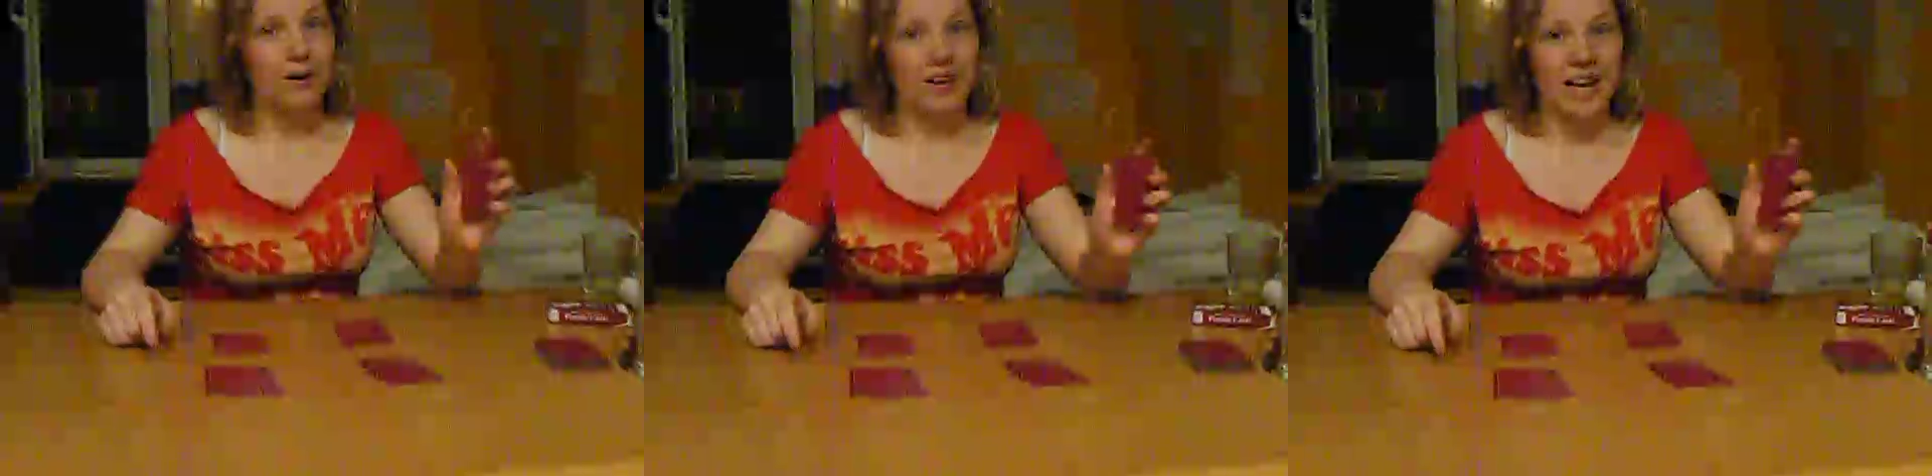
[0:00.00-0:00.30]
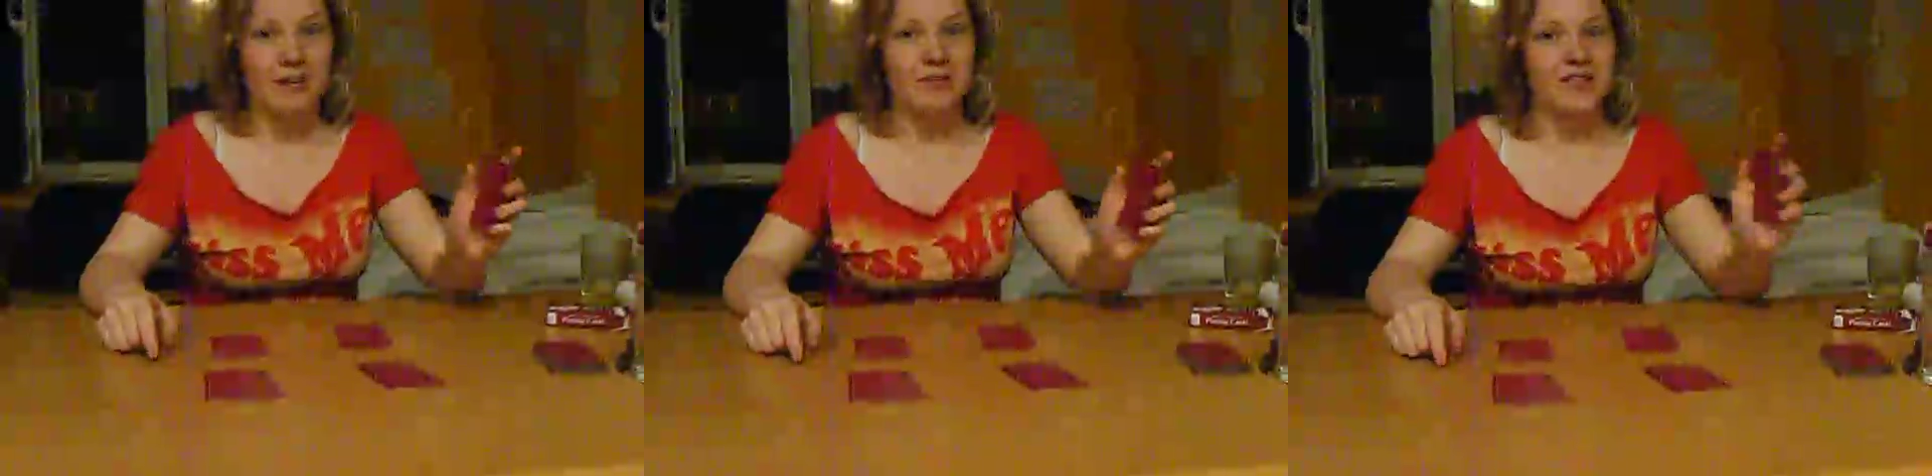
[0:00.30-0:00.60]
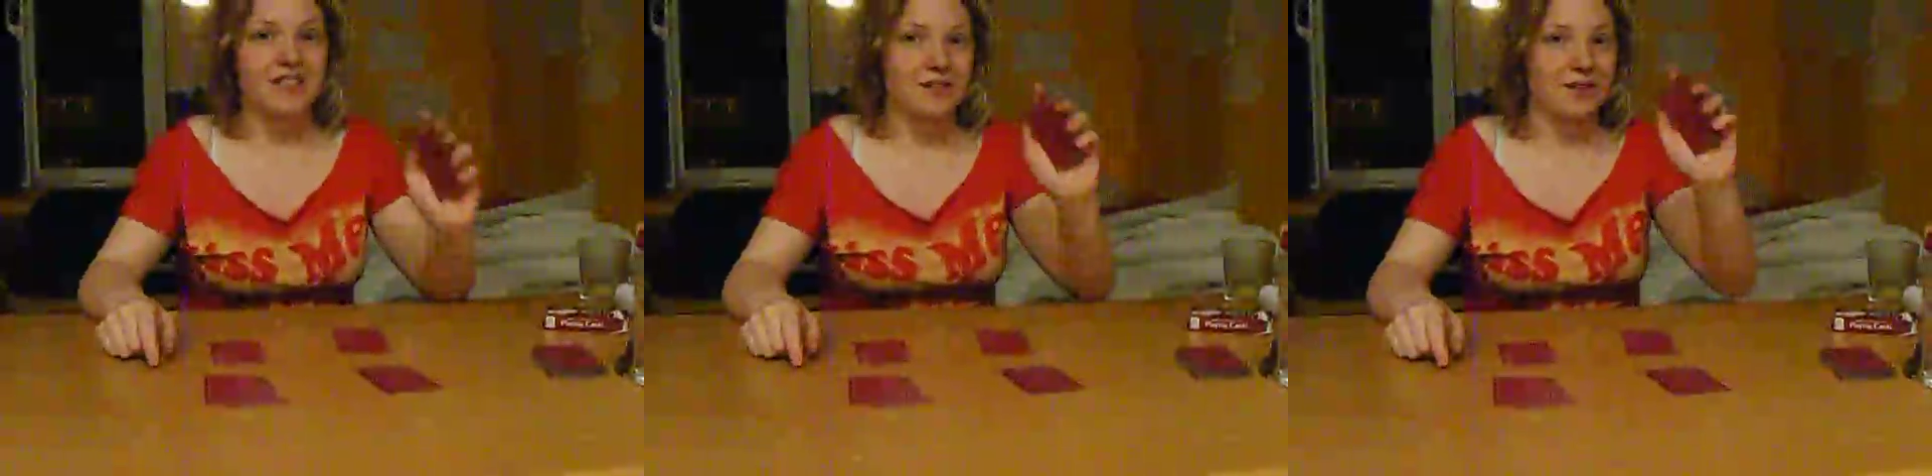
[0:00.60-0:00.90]
party
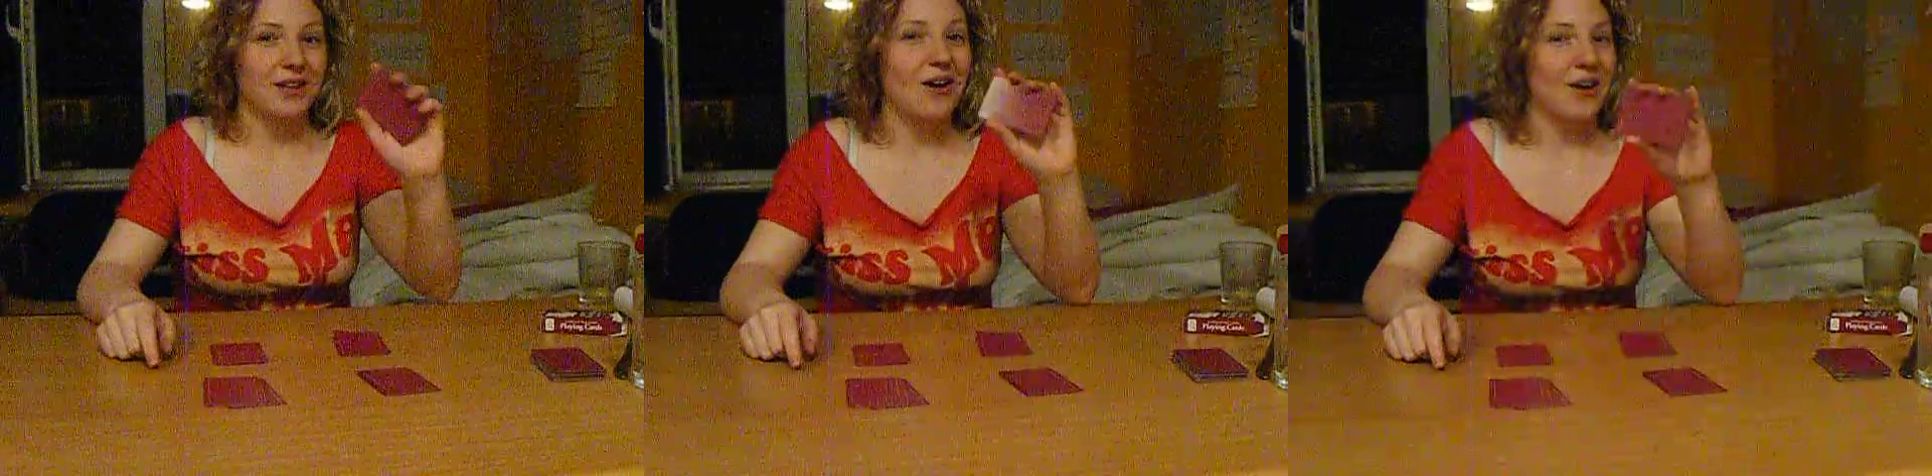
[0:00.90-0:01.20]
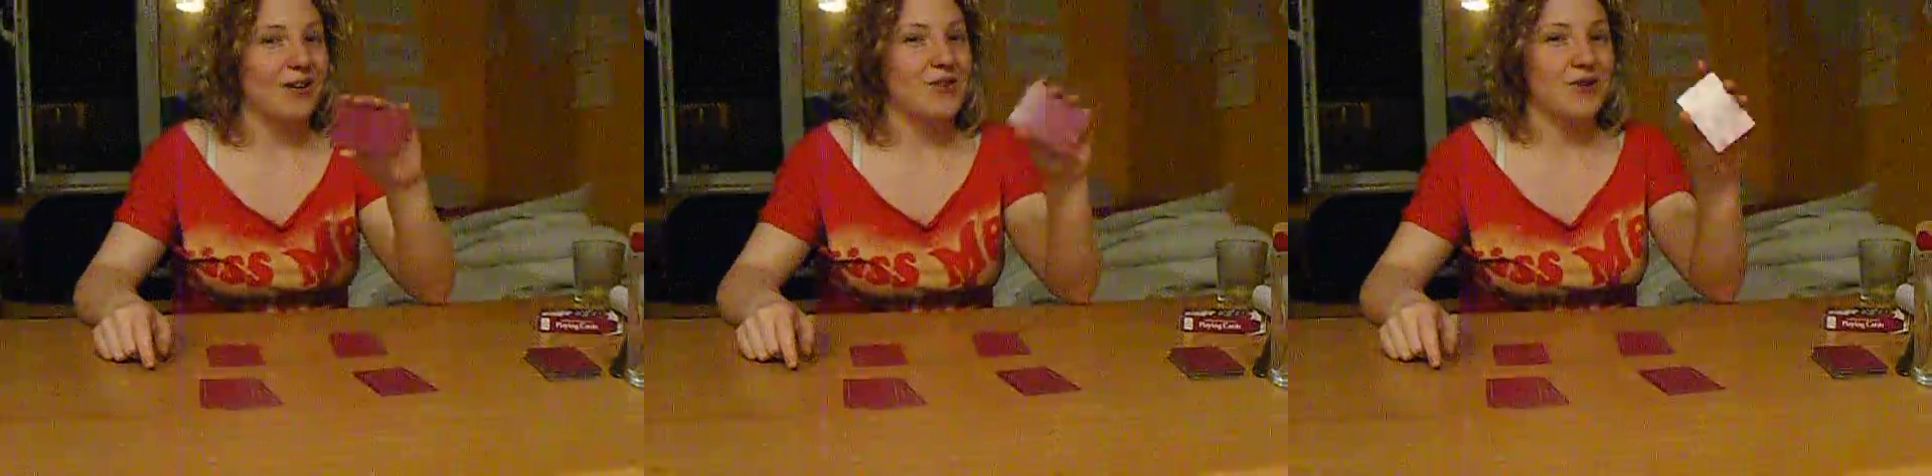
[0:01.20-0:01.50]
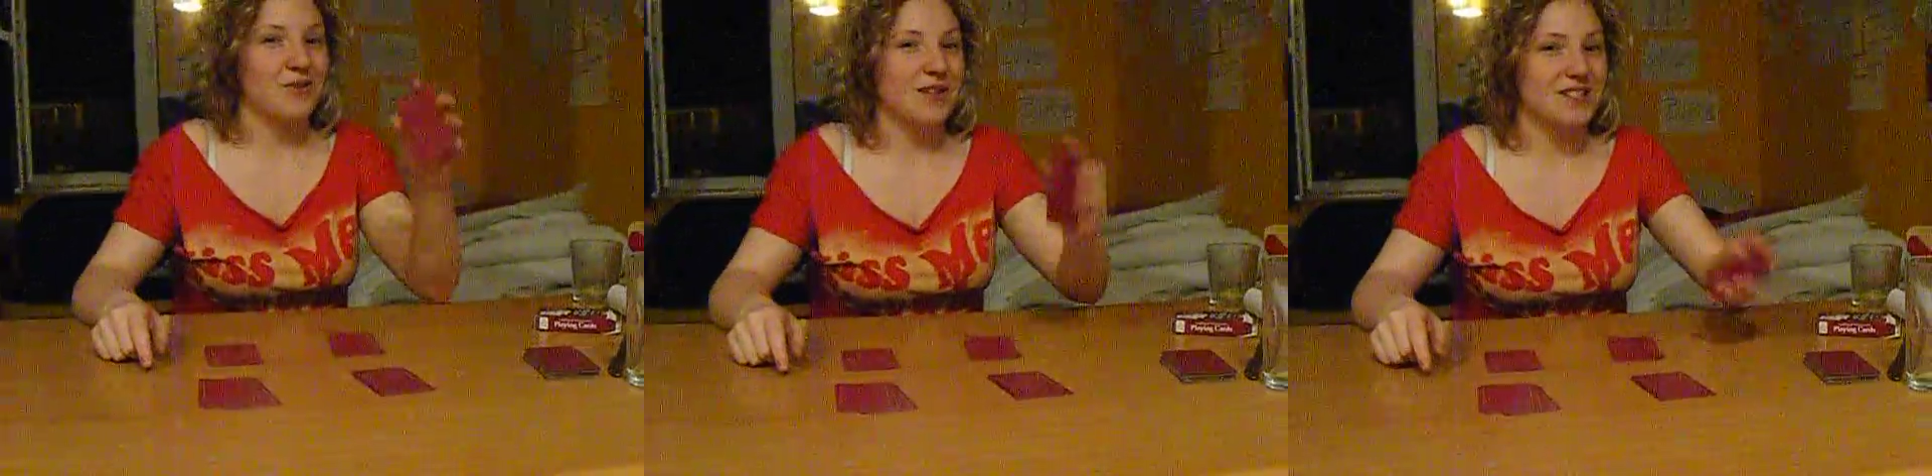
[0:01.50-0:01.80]
animals, these are the real
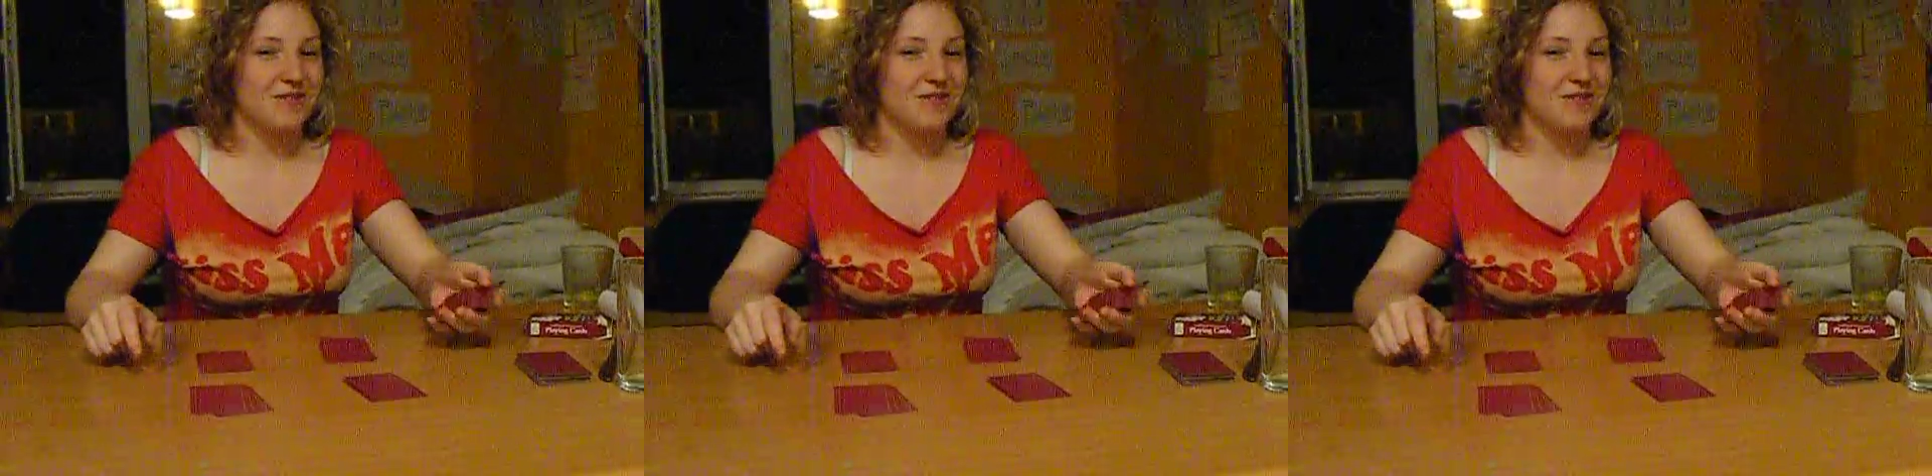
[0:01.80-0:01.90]
hardcore ones